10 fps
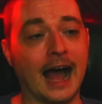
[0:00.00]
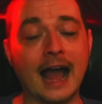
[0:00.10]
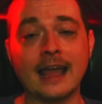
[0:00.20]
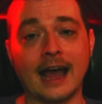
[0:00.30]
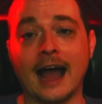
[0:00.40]

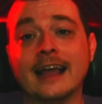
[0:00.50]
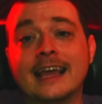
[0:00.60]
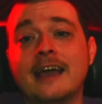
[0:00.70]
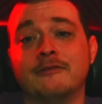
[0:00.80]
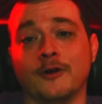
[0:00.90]
I
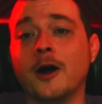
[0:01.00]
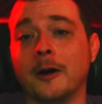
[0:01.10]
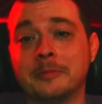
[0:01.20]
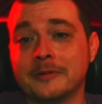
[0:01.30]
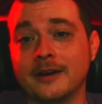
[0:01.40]
gave
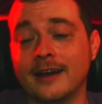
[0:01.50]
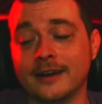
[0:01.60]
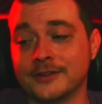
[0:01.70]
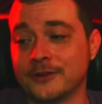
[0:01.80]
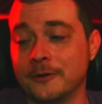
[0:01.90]
up at
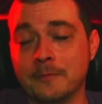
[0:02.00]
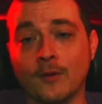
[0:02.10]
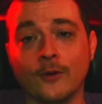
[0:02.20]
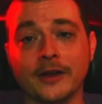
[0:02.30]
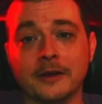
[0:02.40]
a certain
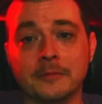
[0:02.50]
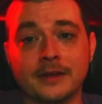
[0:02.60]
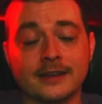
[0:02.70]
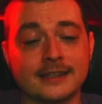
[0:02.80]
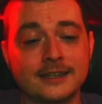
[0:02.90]
point
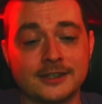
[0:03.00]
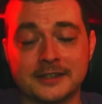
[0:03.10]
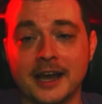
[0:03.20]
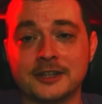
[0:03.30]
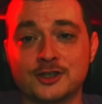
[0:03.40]
because I just
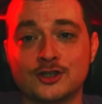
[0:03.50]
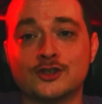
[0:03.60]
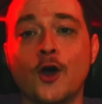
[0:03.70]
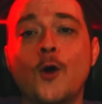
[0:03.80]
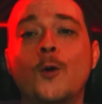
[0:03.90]
got
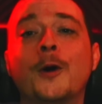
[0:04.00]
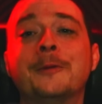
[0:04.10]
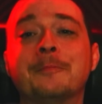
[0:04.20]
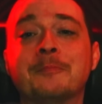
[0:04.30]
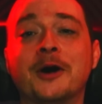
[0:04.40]
so
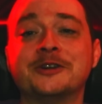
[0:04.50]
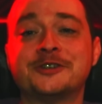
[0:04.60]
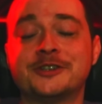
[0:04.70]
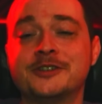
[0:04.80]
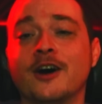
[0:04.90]
much
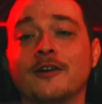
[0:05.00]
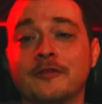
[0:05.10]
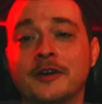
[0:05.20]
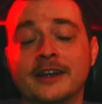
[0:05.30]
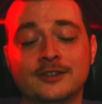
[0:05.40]
stuff.